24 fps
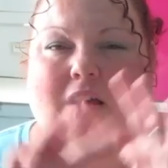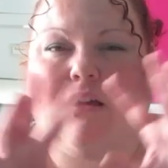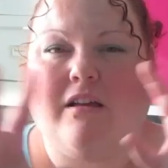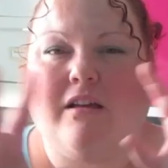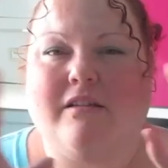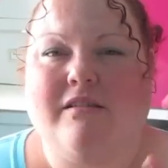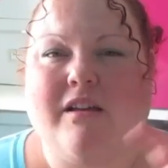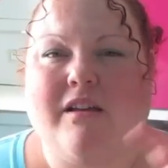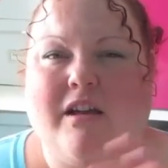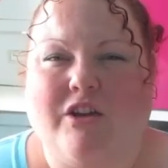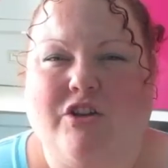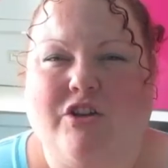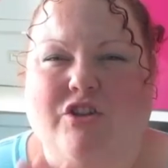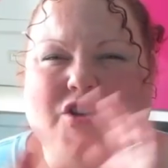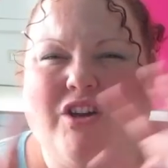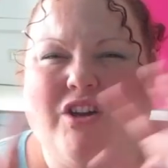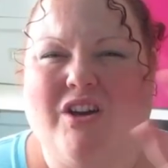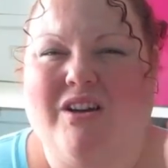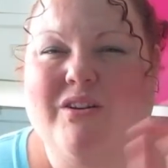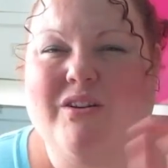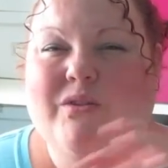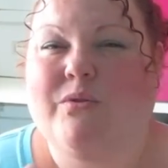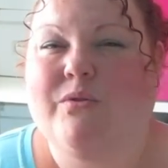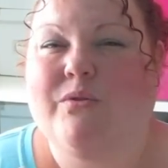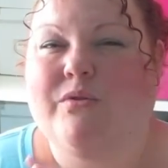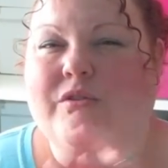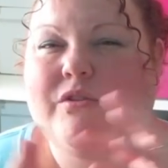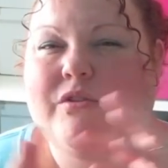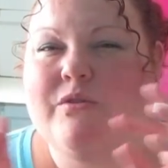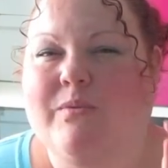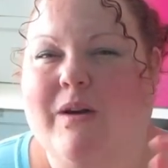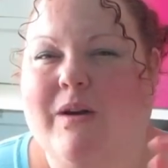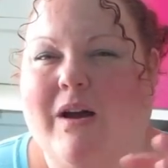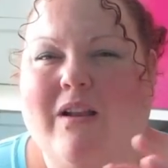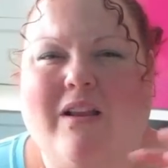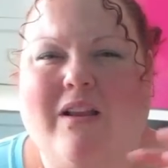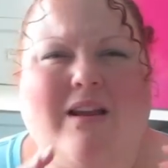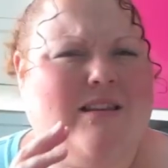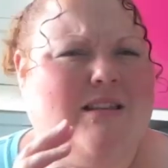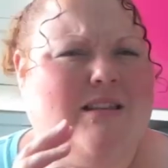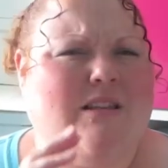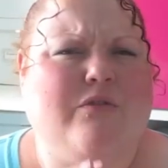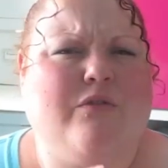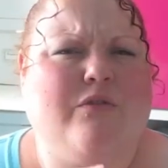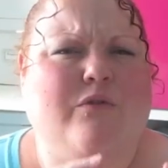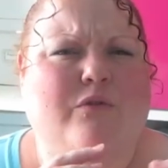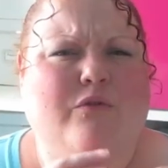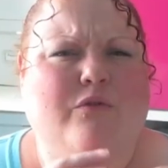as like journals as well like
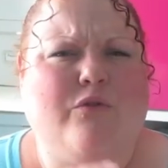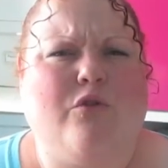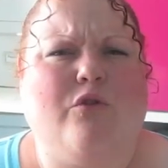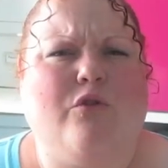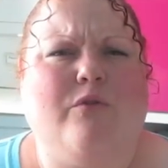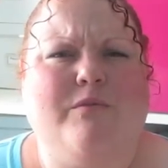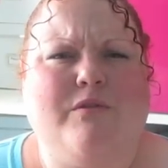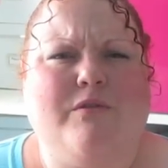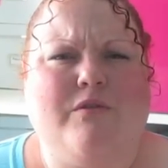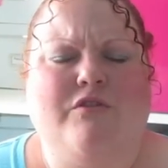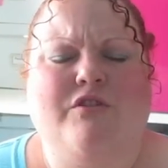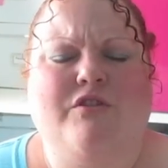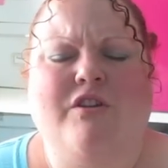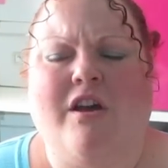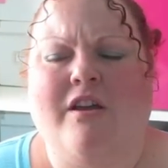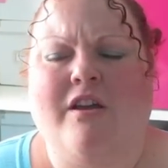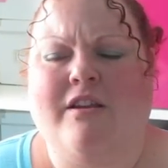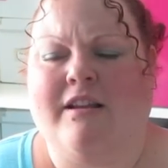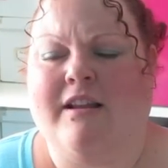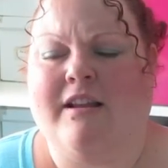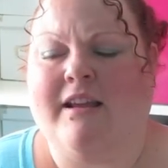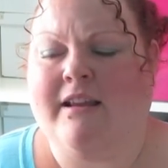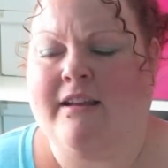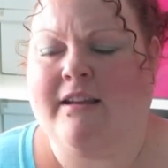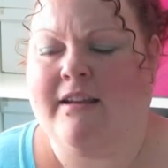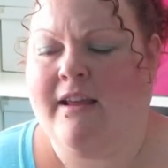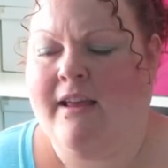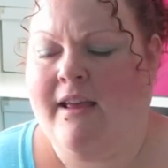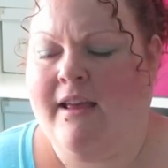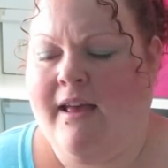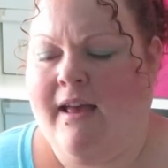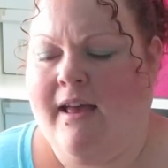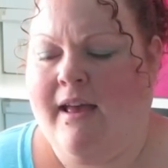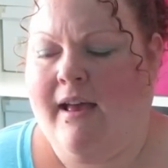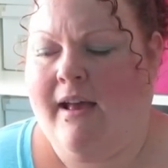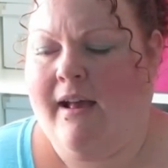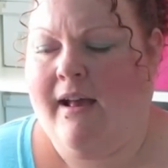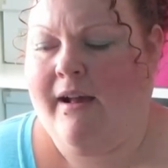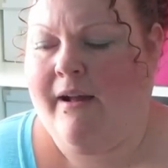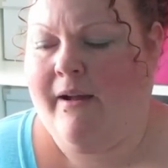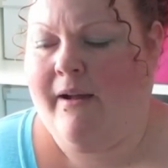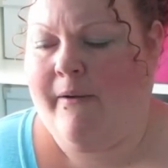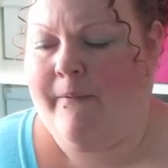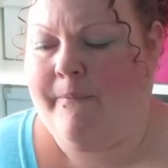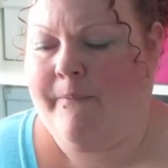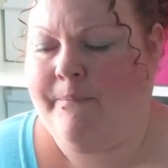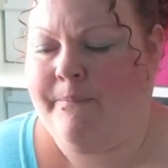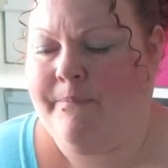different forms of journaling
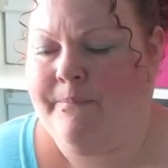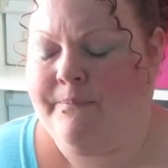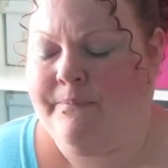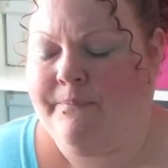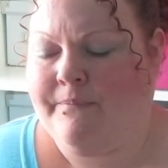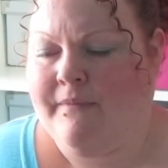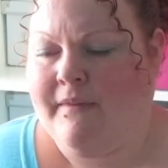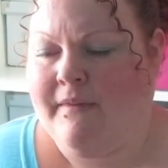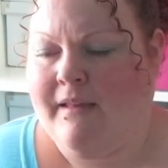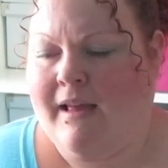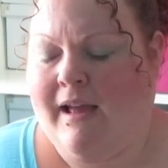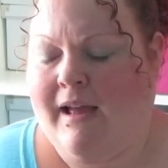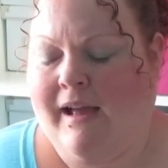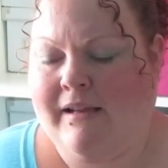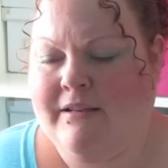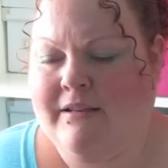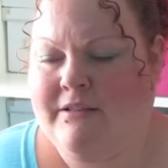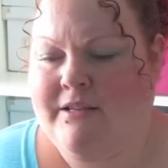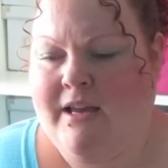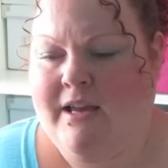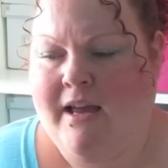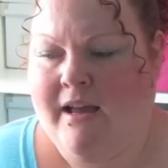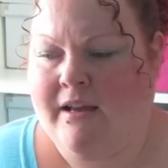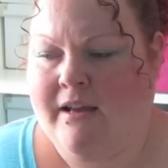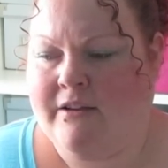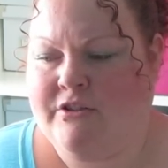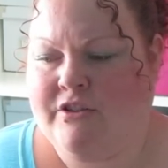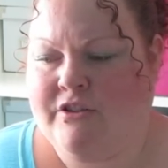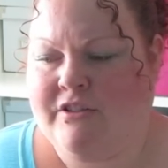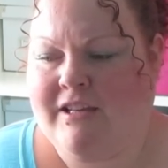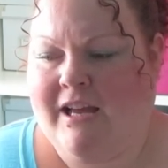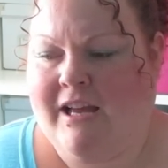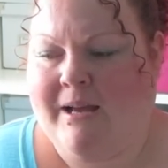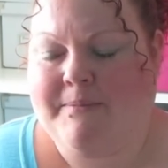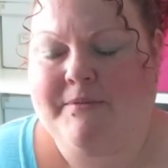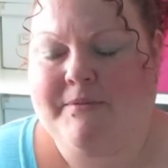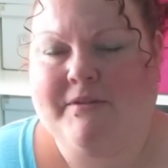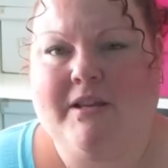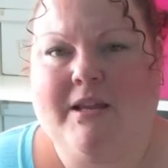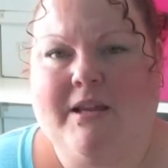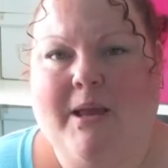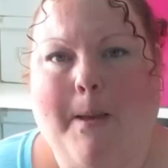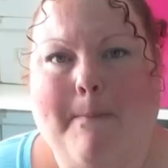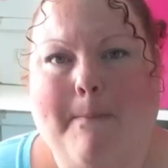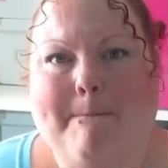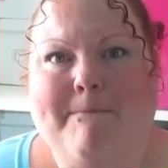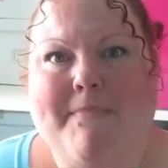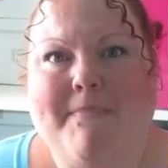um, and yeah just
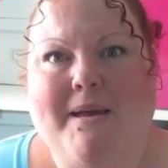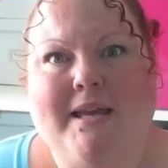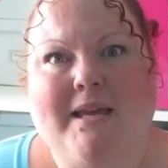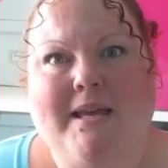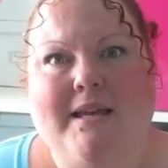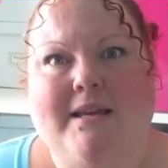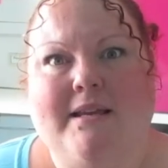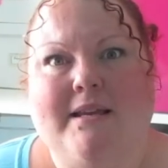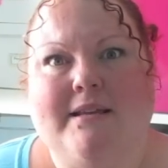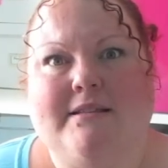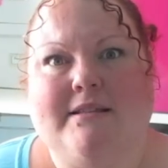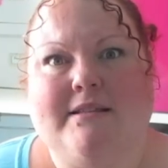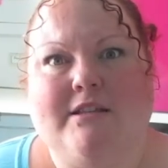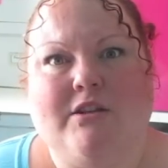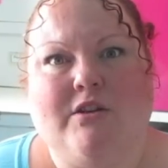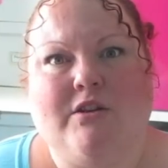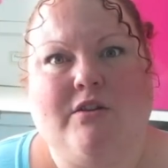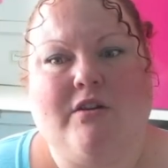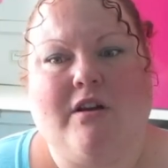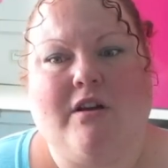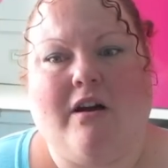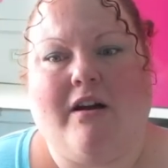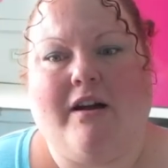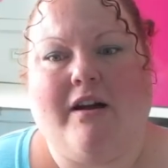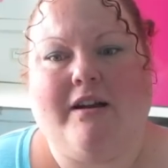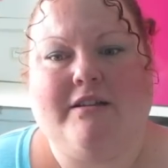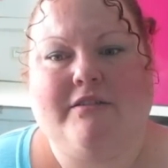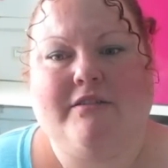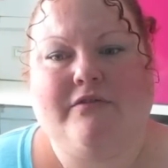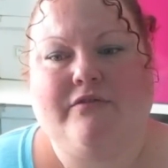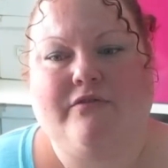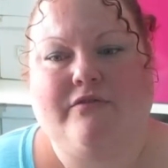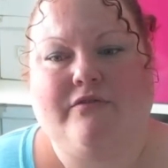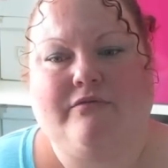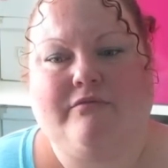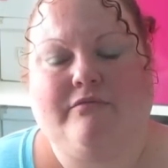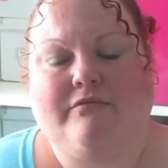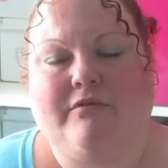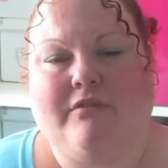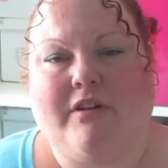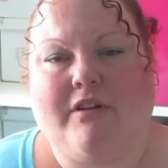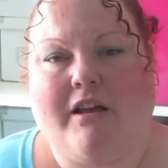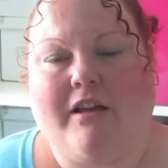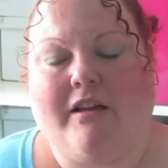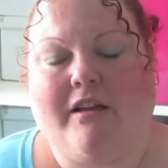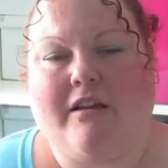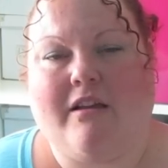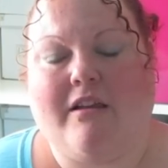absolutely amazed you guys
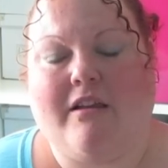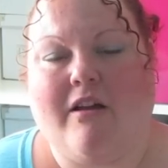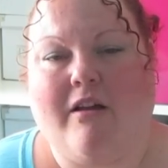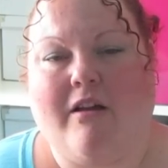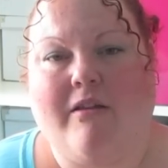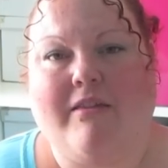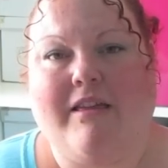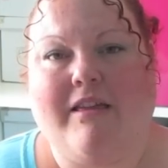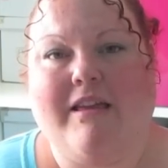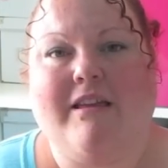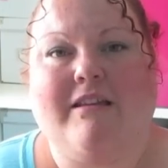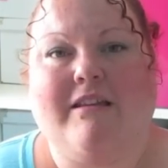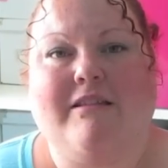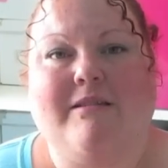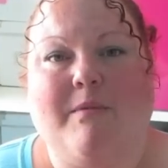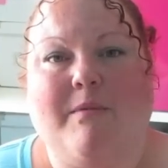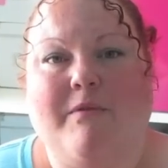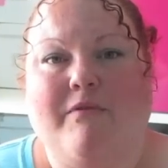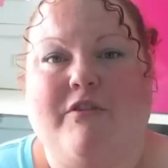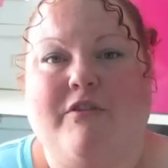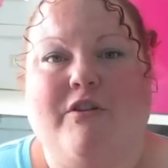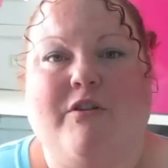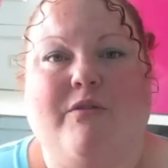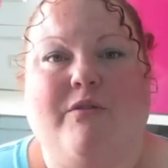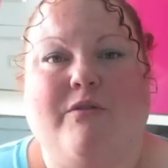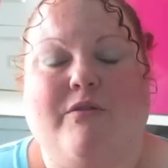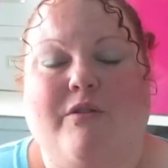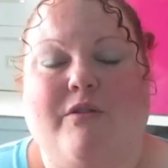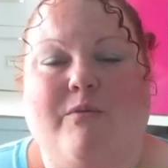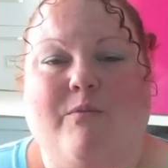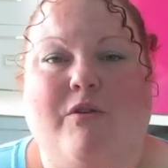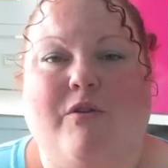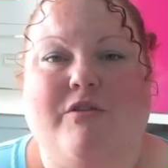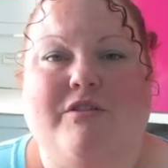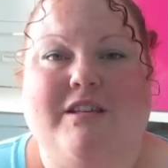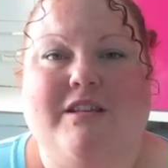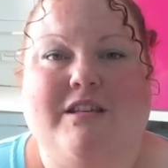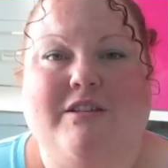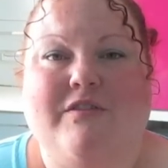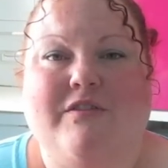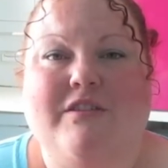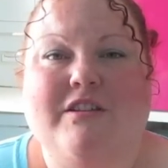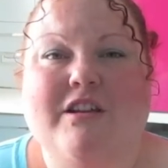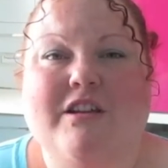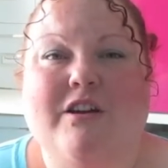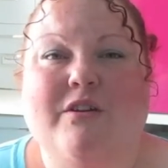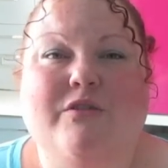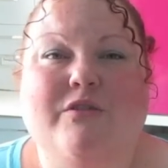like and I think some of you that watch these
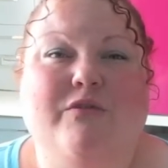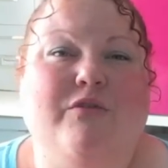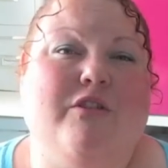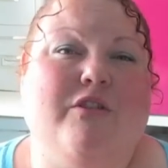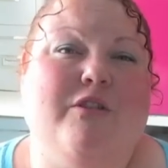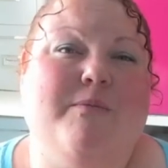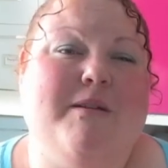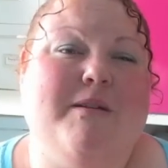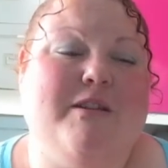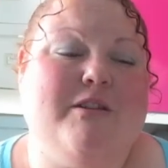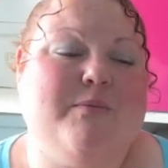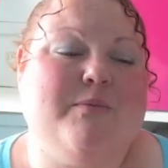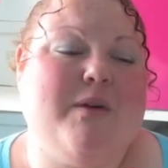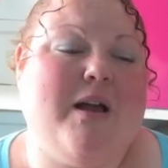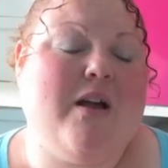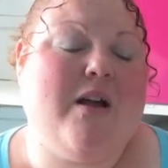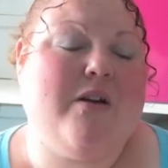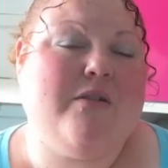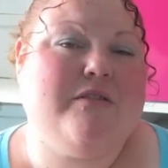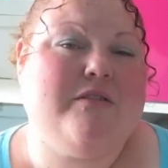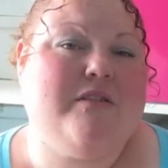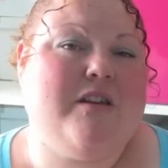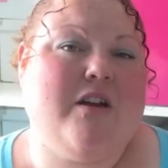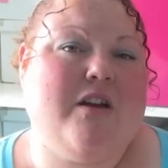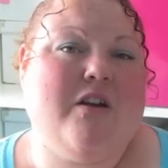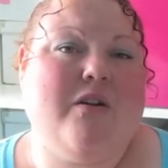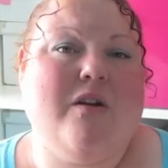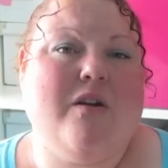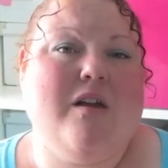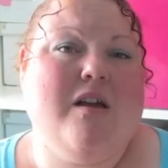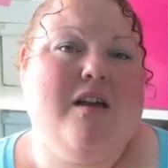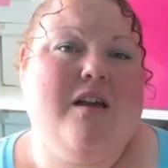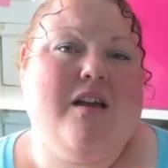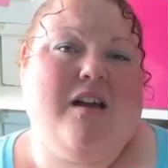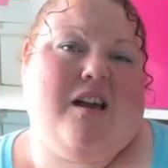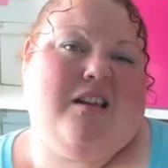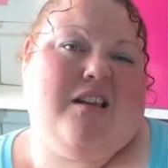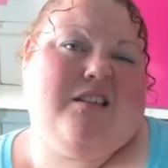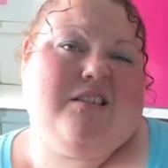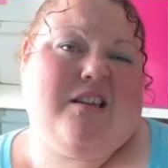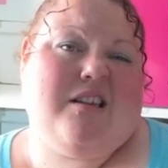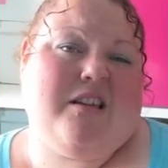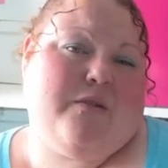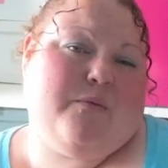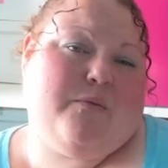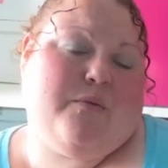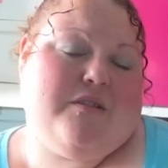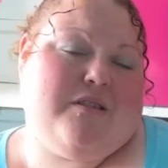videos follow me as well so I just
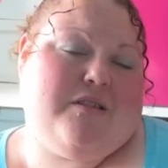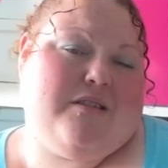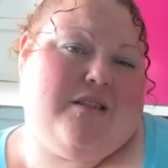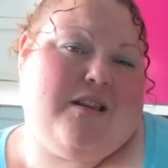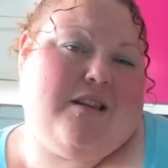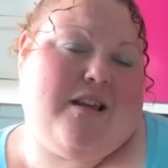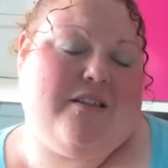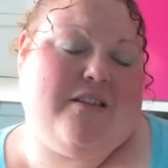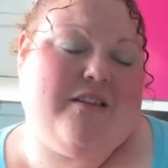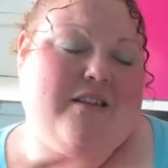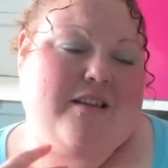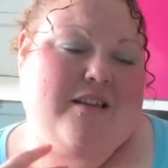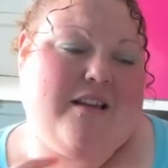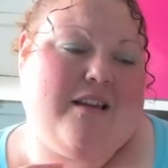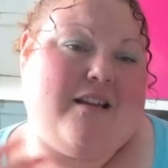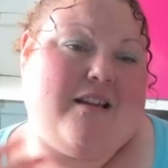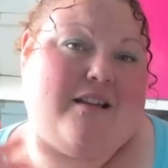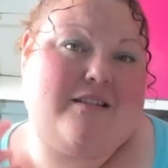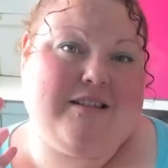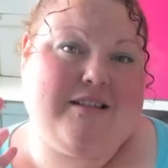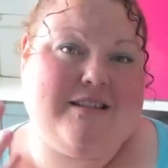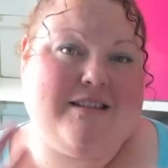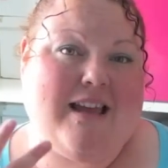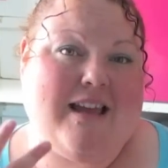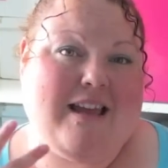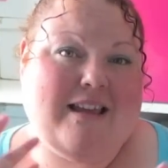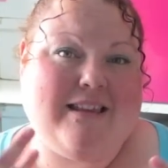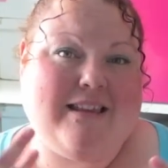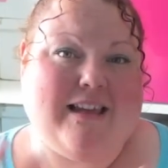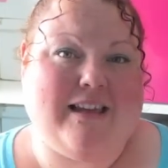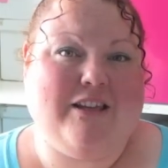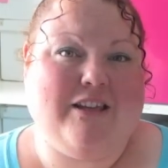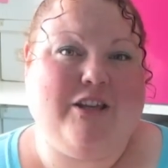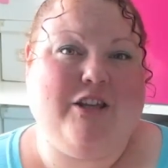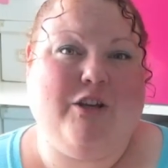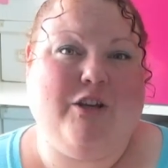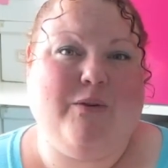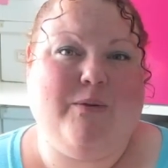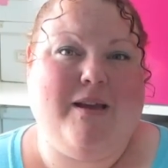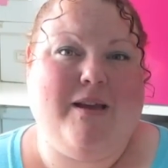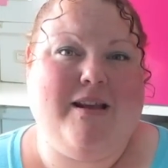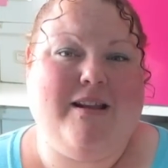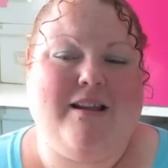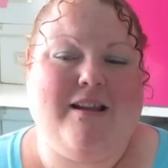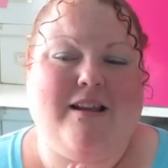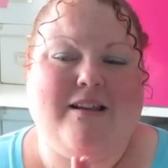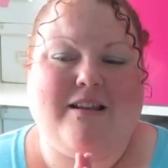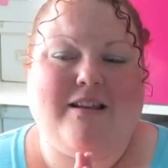kind of wanted another uh, to say thank you
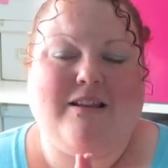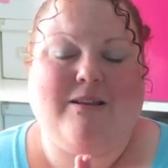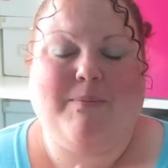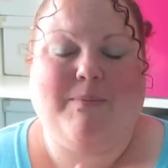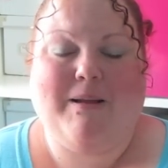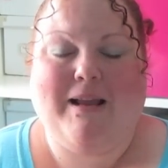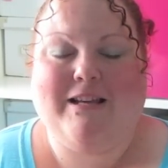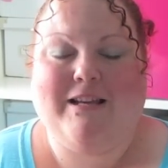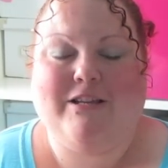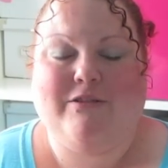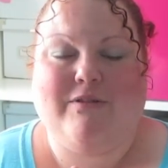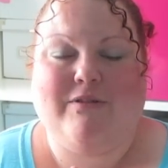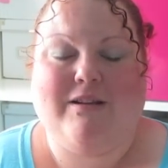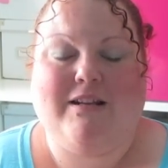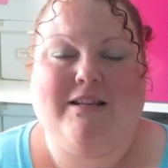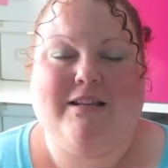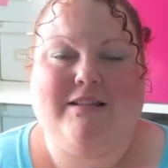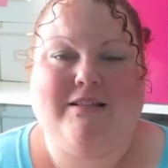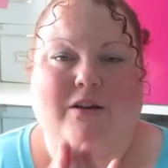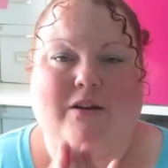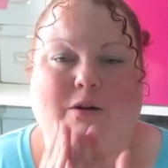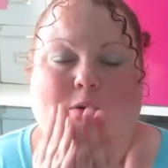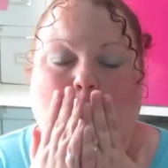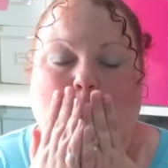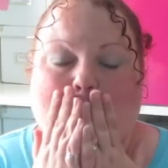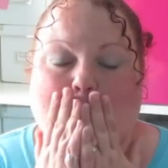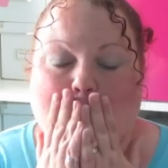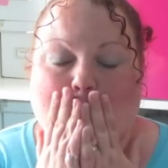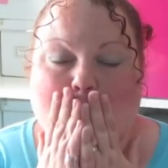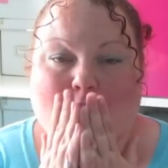in another place really so